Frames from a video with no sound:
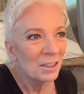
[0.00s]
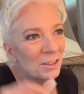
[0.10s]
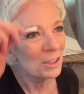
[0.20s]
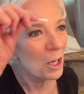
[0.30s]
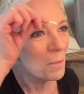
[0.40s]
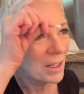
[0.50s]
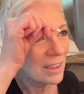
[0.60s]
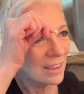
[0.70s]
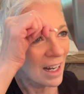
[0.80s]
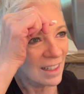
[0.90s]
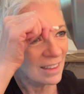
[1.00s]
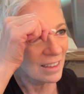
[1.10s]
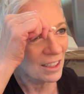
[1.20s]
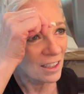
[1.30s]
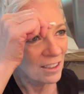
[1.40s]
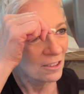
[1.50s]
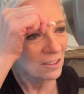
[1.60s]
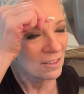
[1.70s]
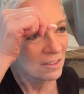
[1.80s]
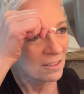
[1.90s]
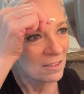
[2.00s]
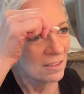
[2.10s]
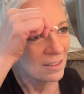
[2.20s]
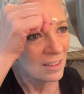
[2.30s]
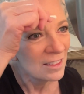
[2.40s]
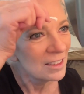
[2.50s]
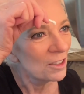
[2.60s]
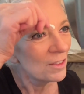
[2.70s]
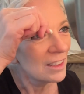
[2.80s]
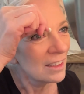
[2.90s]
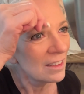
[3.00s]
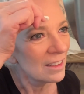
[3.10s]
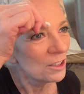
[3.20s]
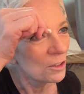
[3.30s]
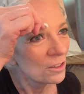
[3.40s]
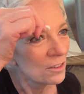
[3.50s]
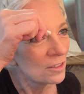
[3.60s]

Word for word: so much nicer. So much easier.